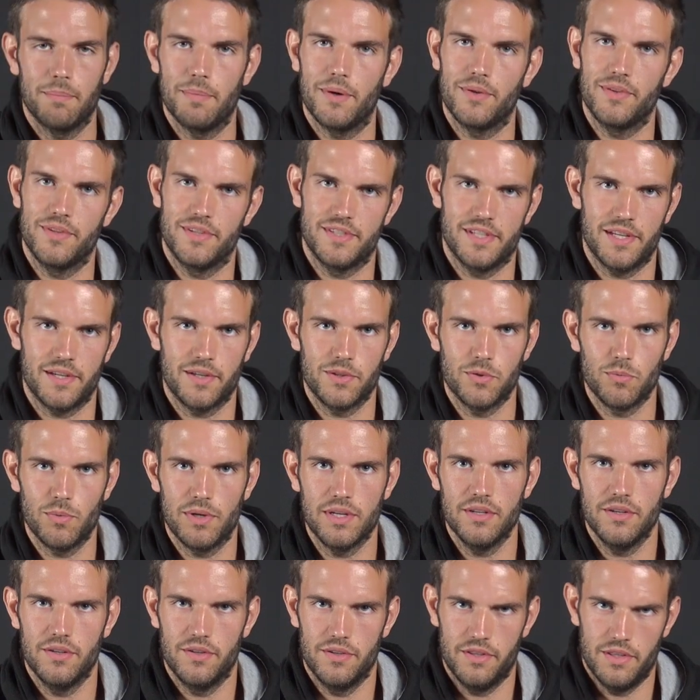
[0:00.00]
about the second
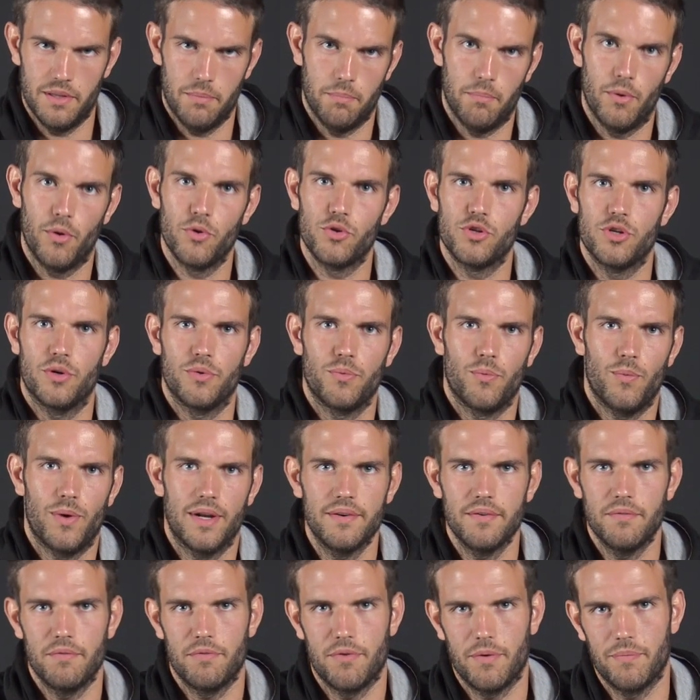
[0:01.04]
one, the Motion
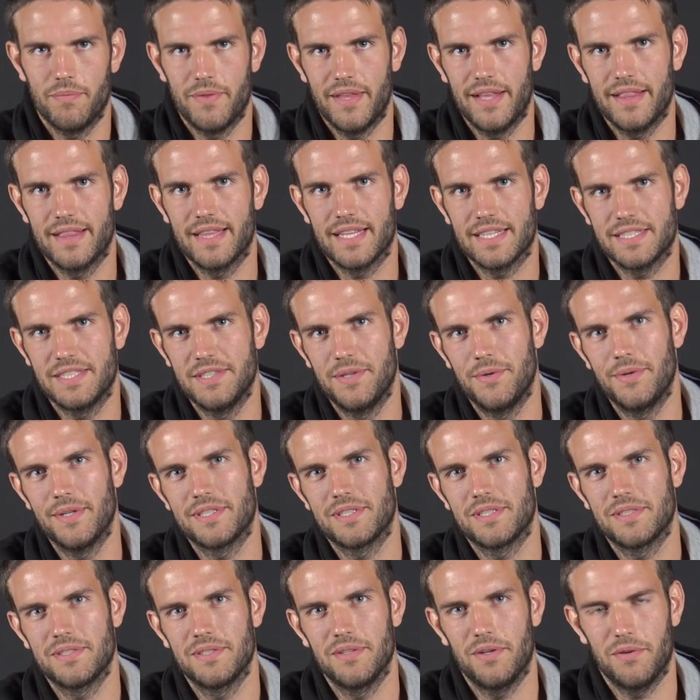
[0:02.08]
one from Delta
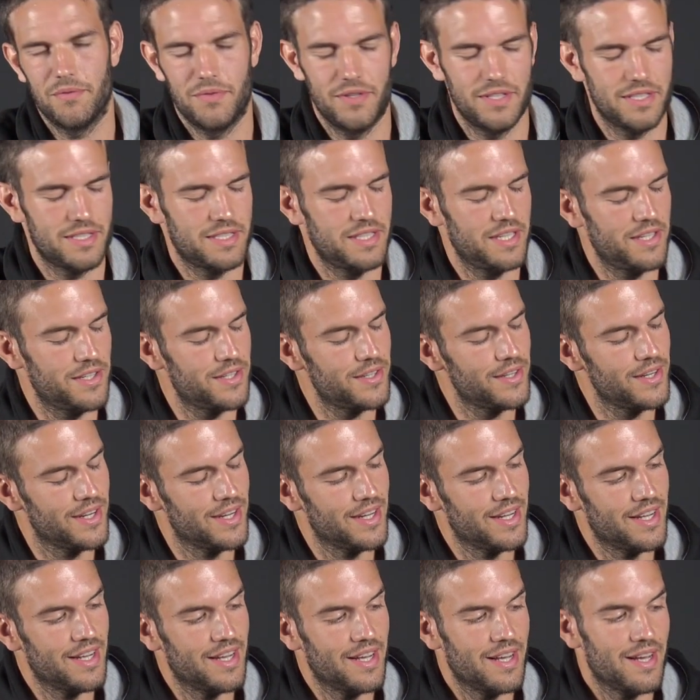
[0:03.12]
series of this year.
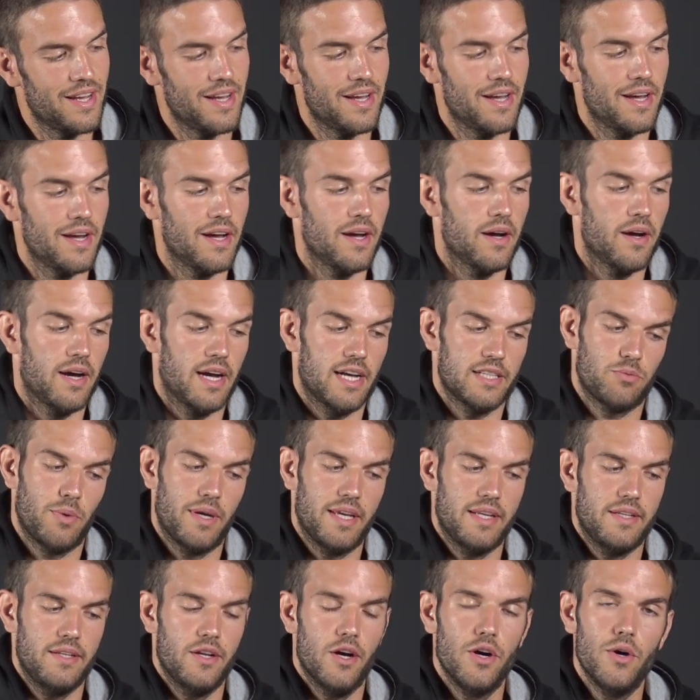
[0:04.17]
As
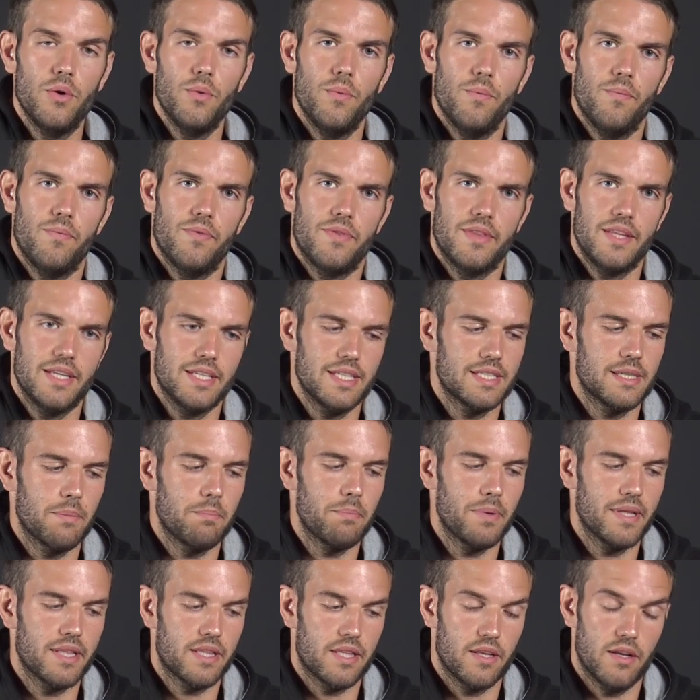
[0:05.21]
we know, this is a
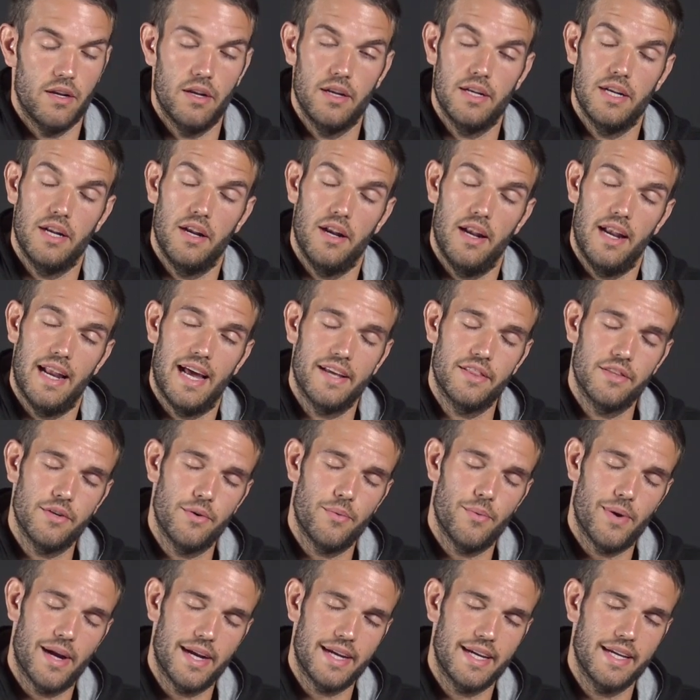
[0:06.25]
bit lighter
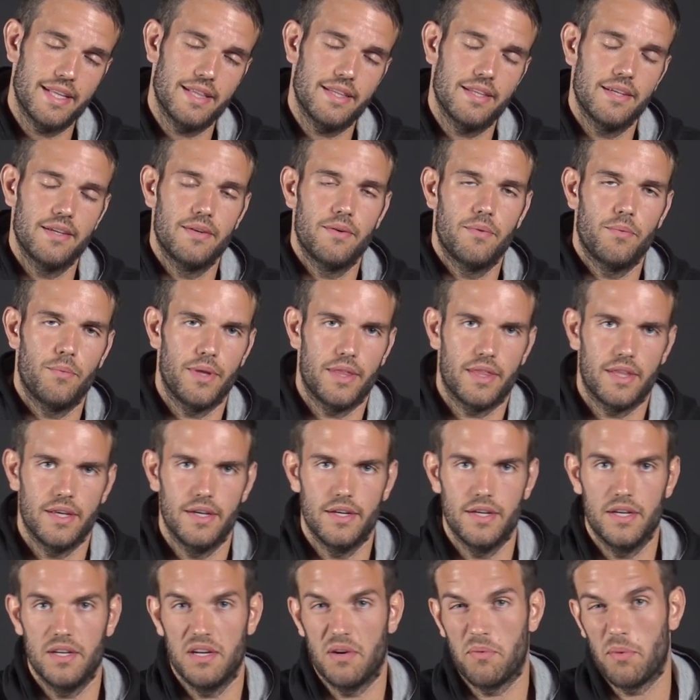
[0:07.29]
racket with
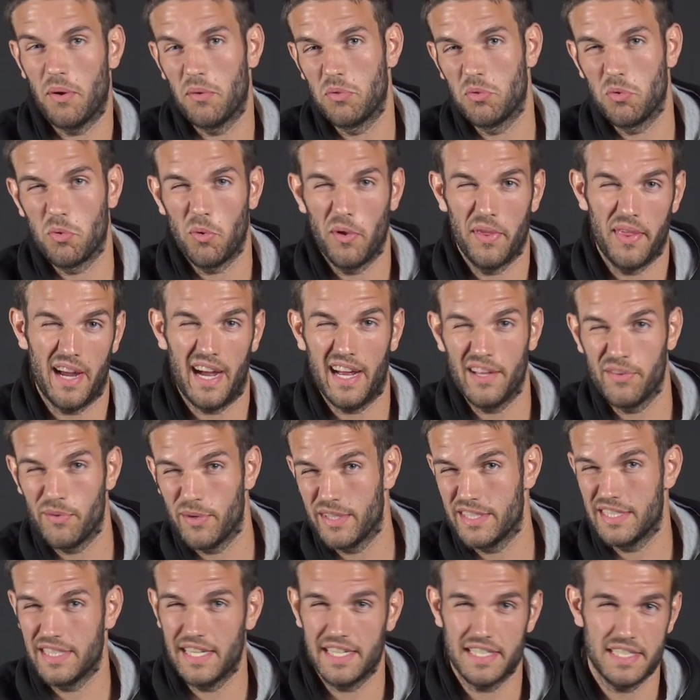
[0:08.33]
around
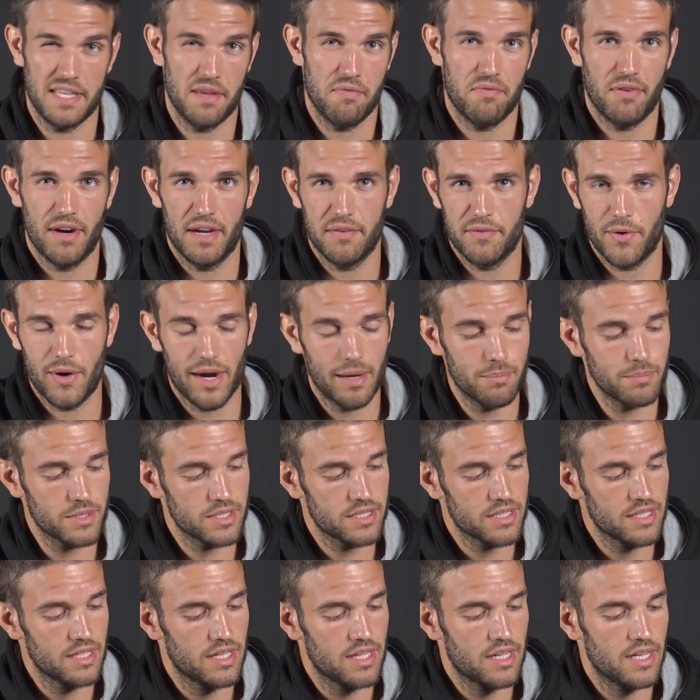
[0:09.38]
365 grams.